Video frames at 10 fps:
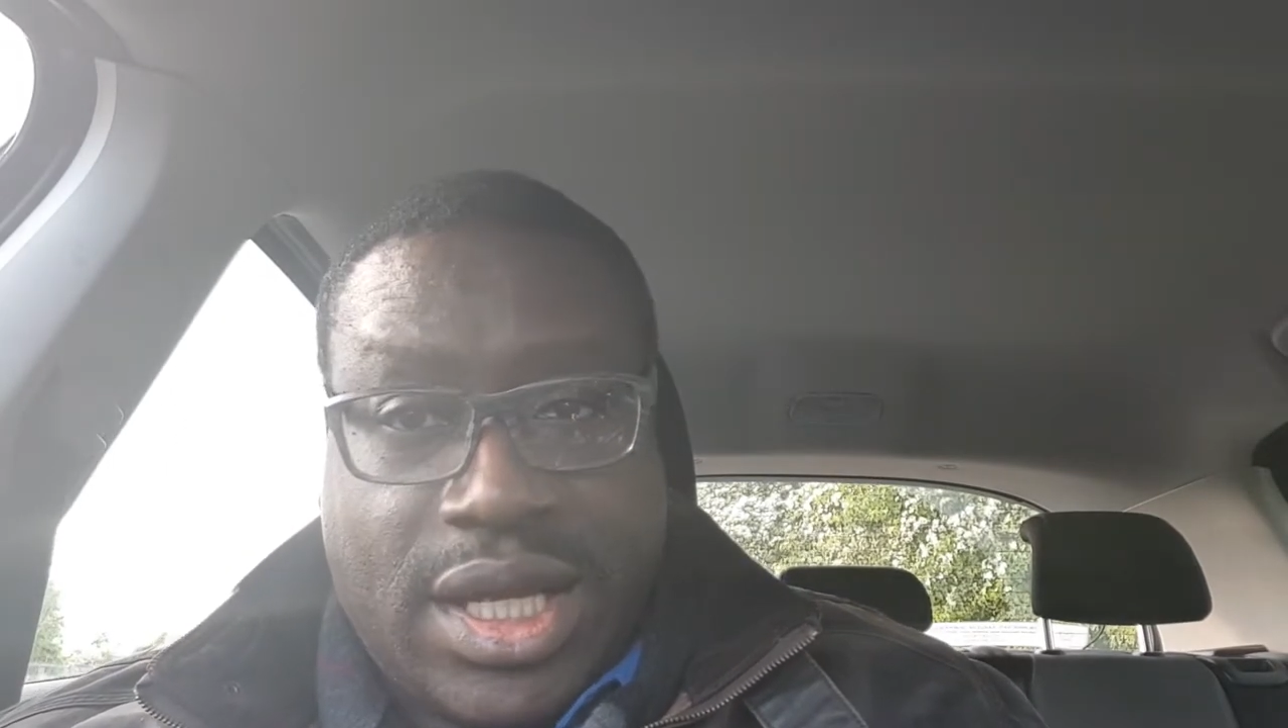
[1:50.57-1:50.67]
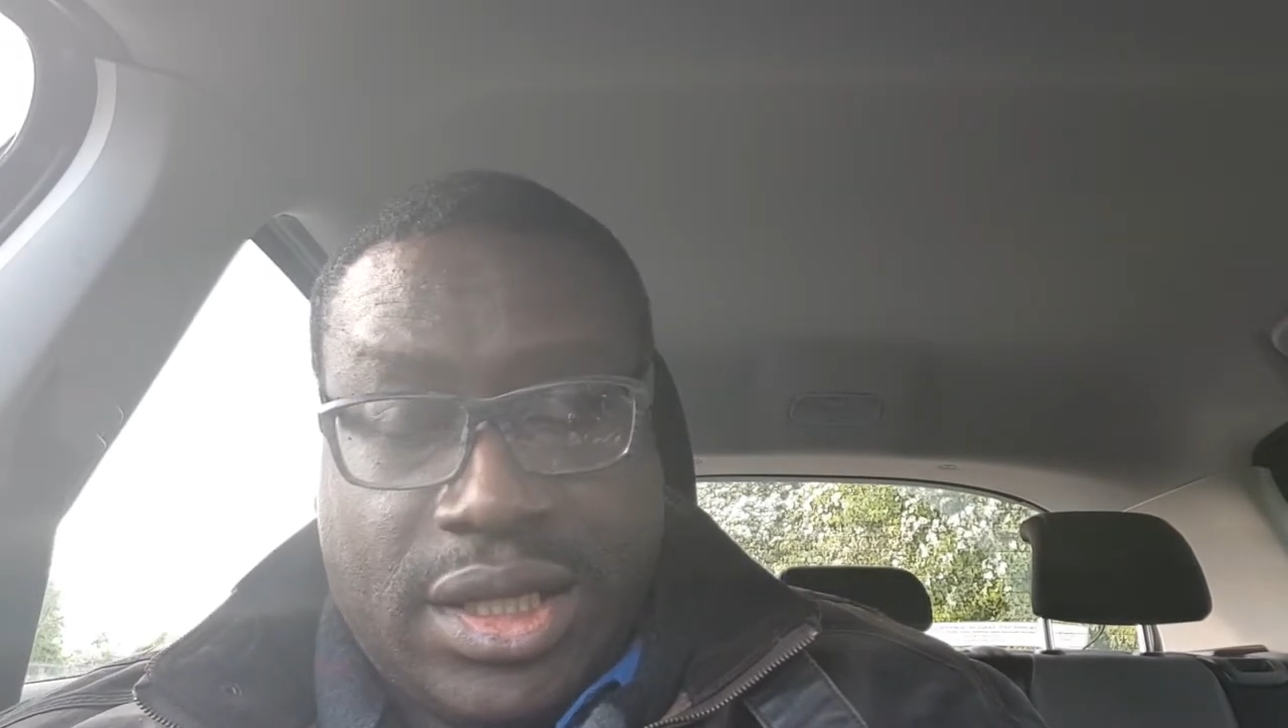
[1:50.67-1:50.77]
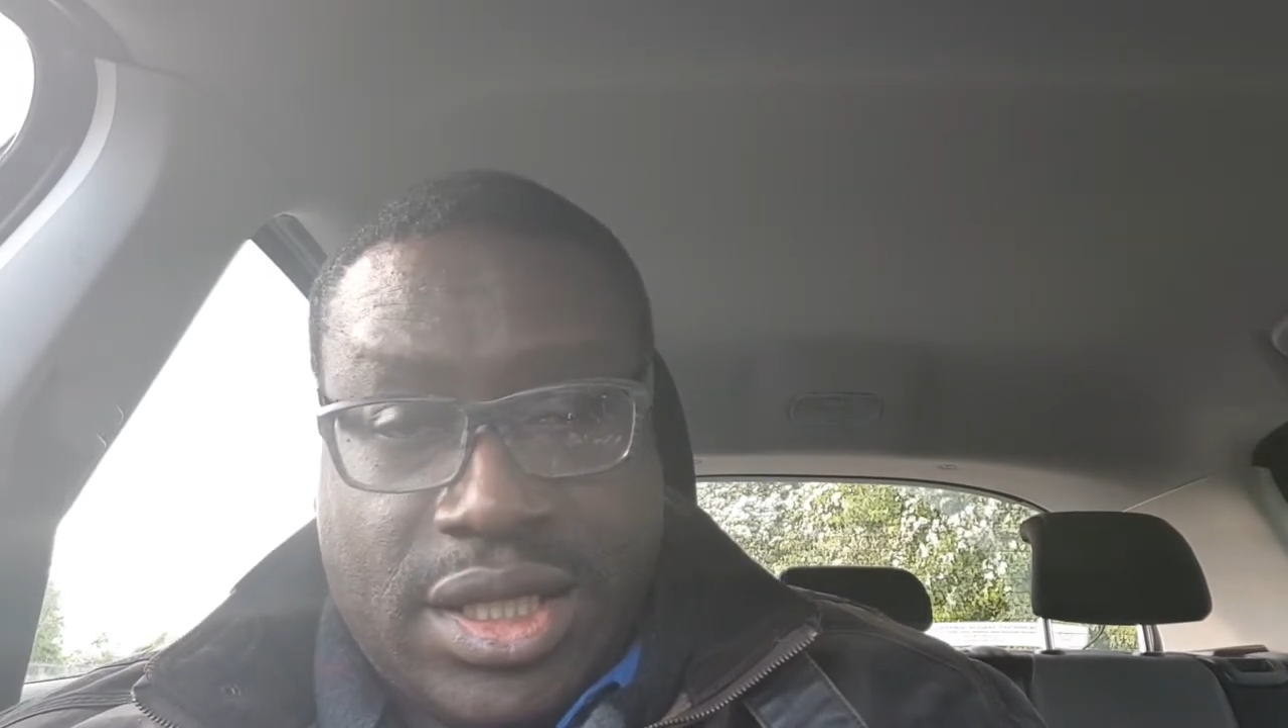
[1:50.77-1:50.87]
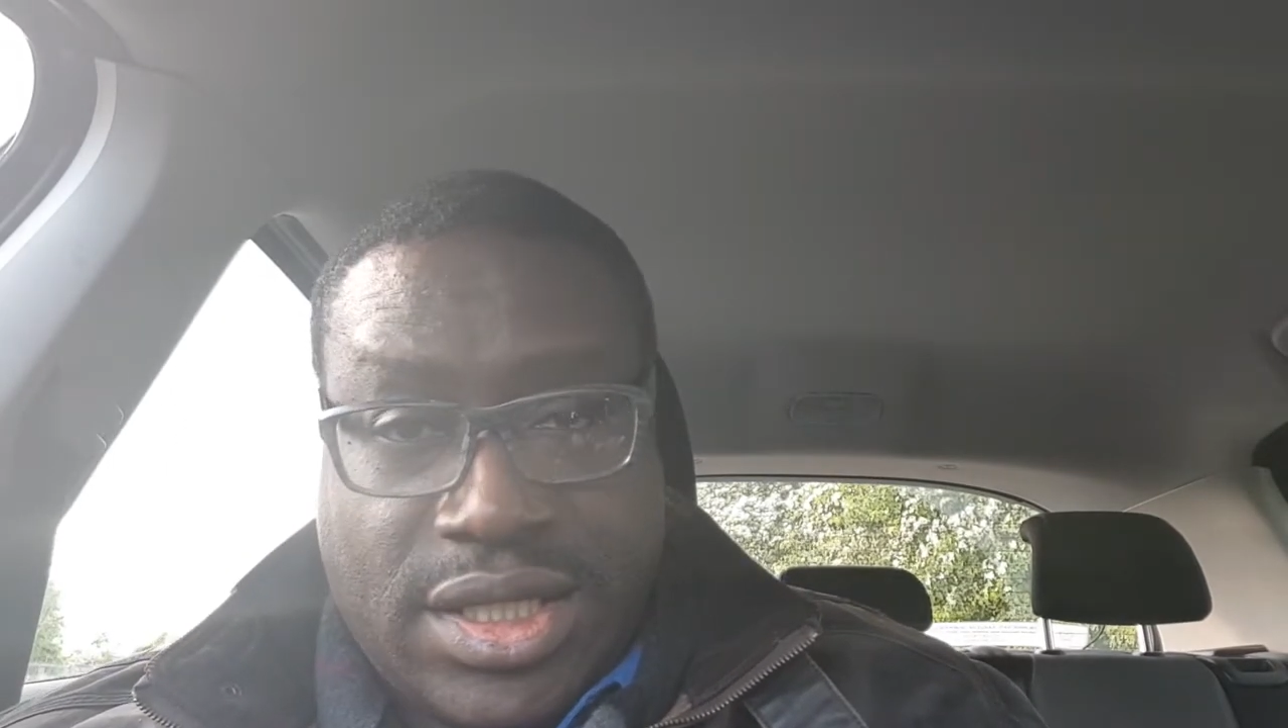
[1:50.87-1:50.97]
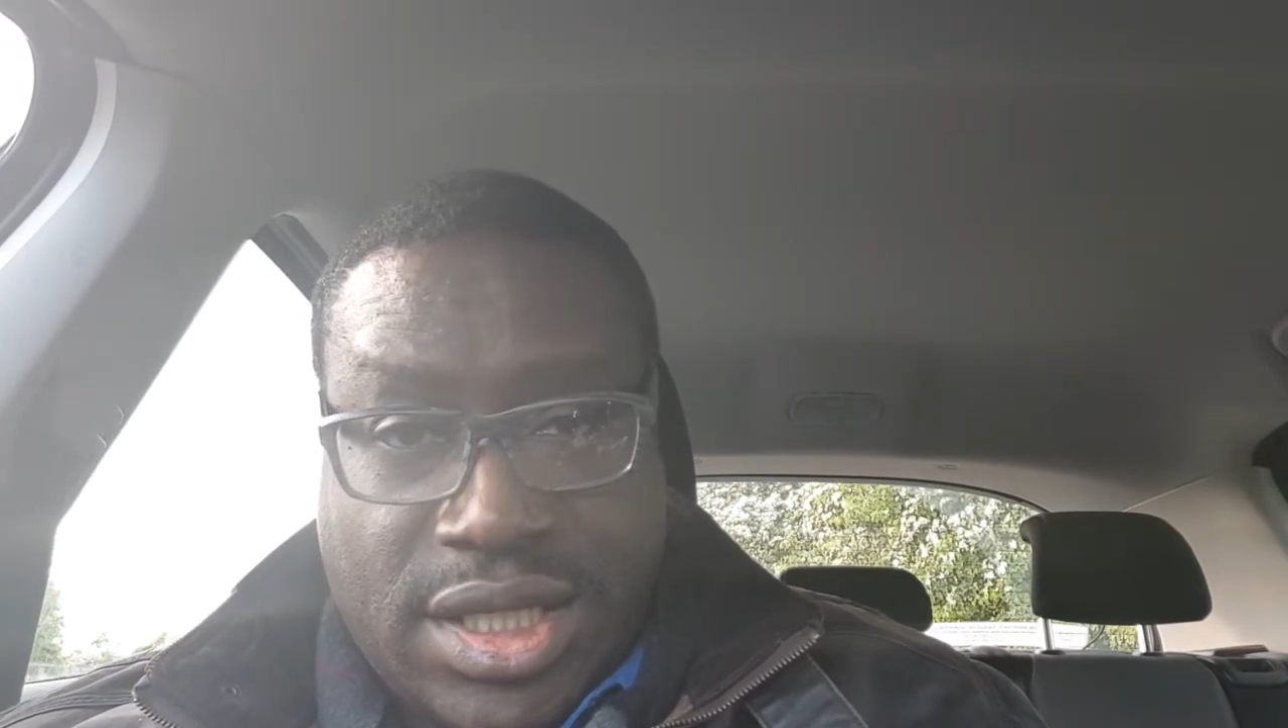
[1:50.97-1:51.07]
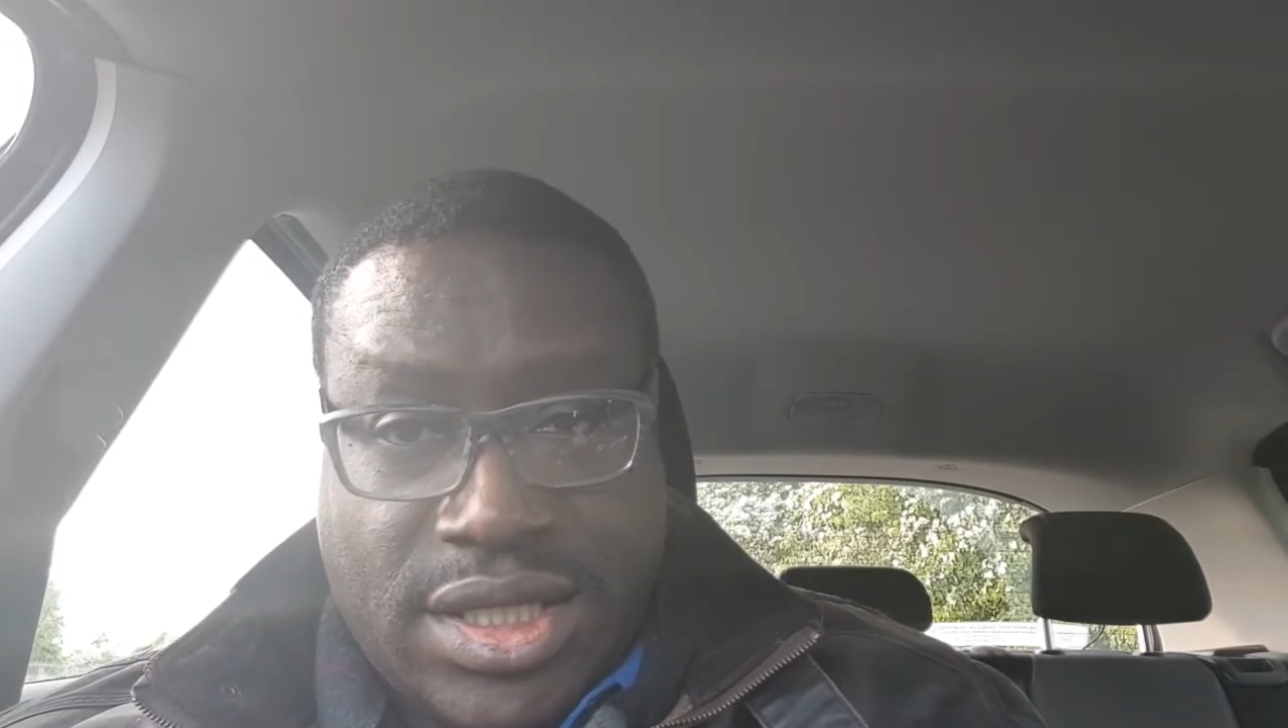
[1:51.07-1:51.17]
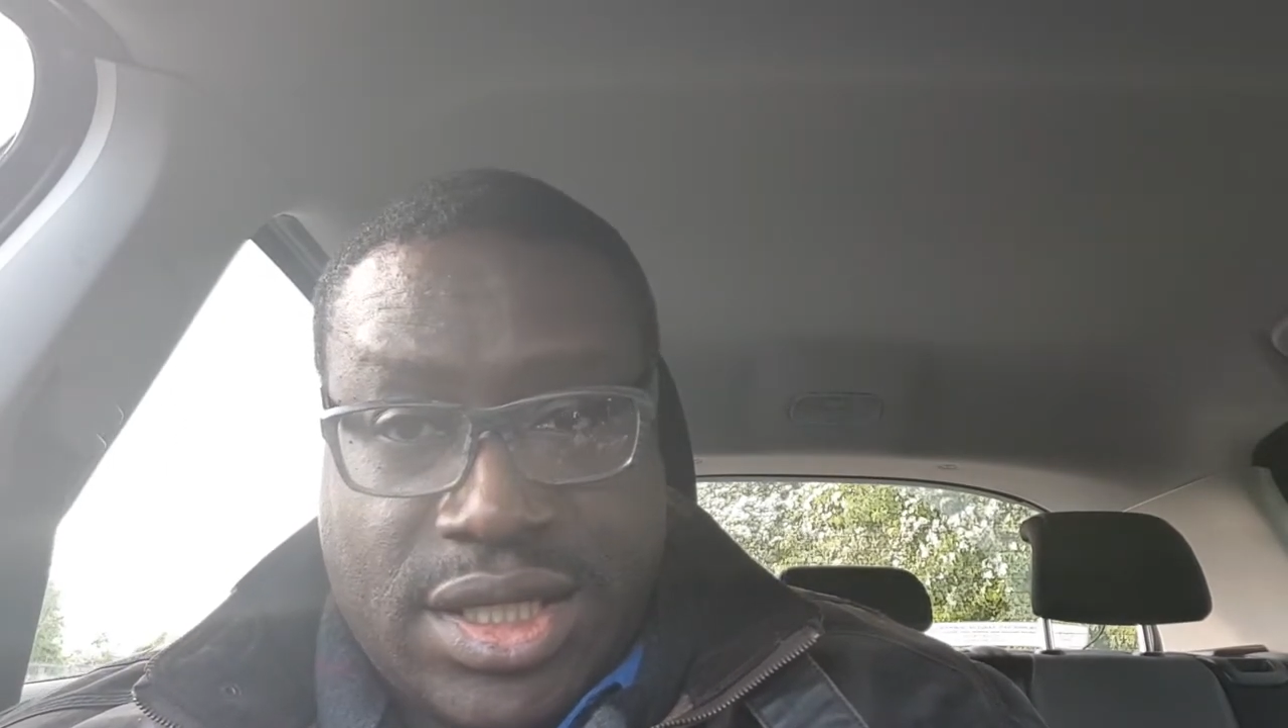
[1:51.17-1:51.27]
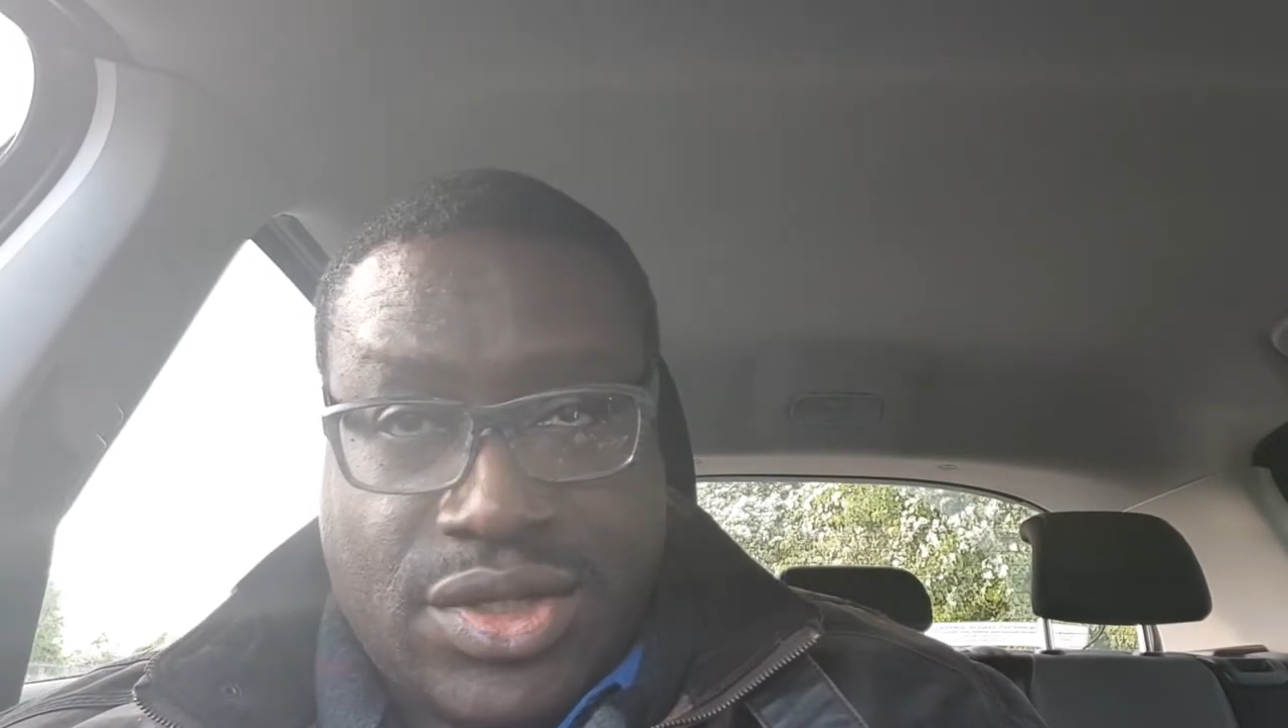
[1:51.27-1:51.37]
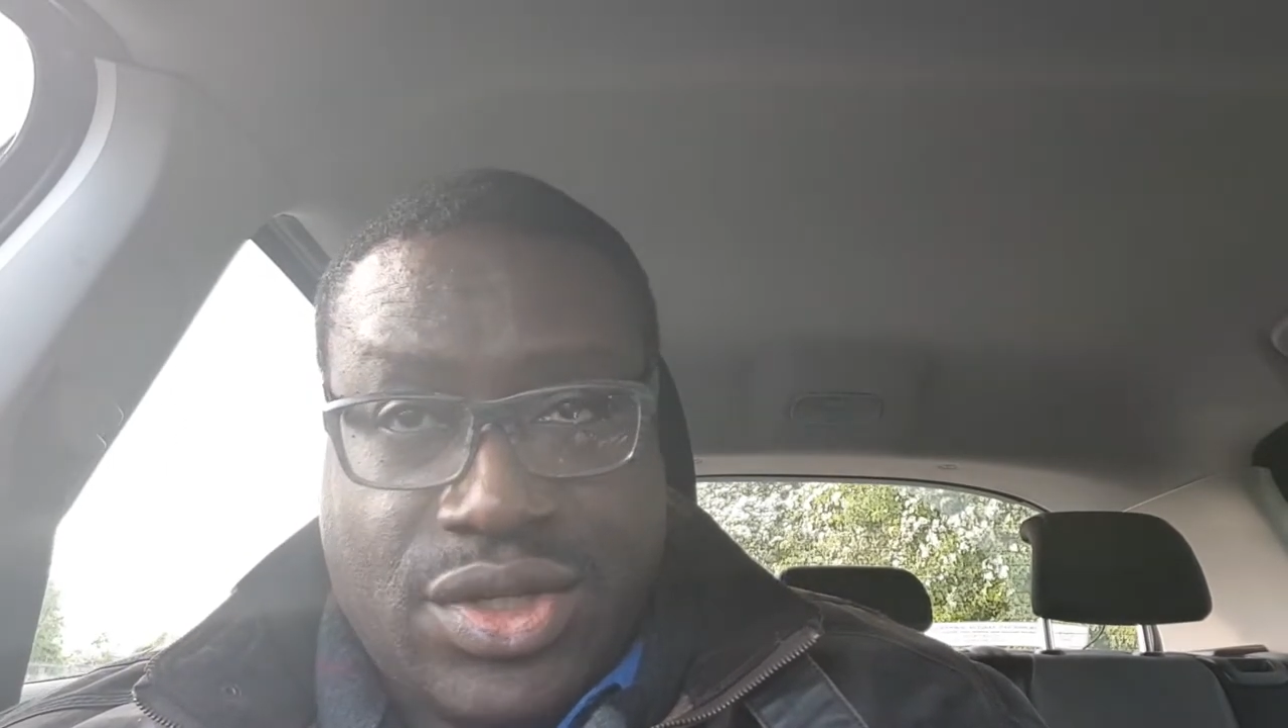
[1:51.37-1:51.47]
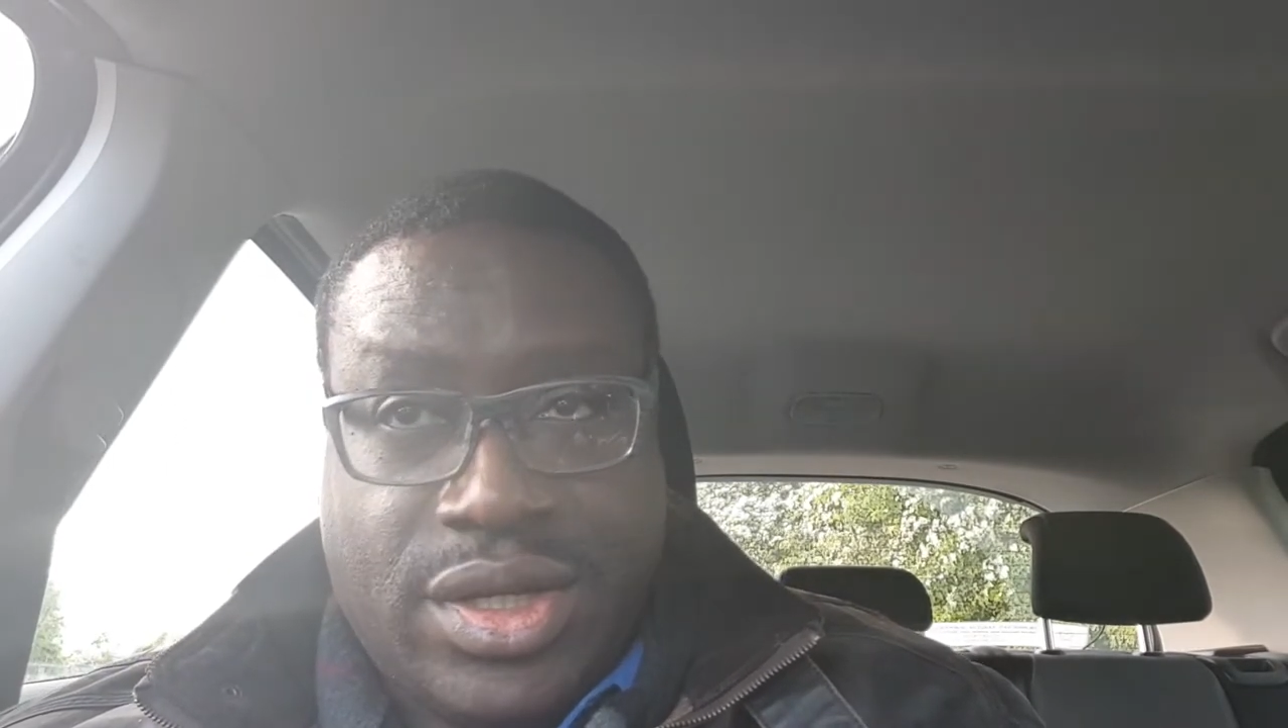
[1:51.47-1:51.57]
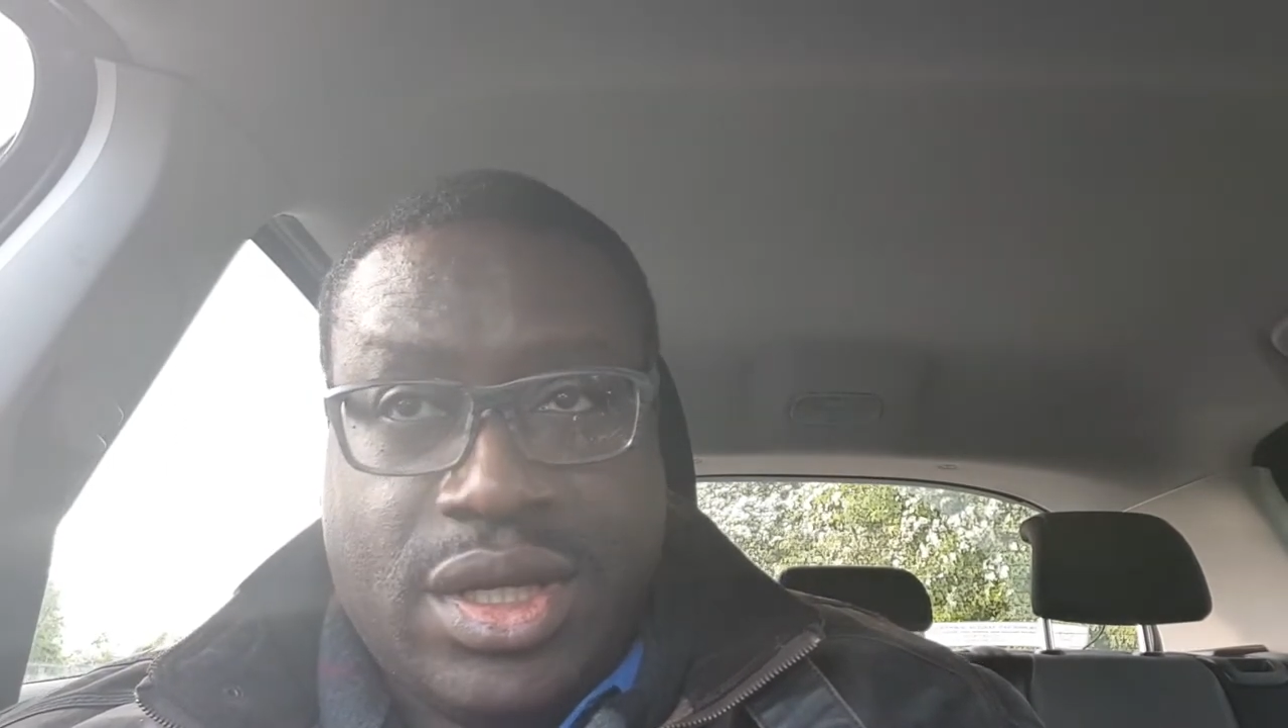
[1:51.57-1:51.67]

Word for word: and diseases.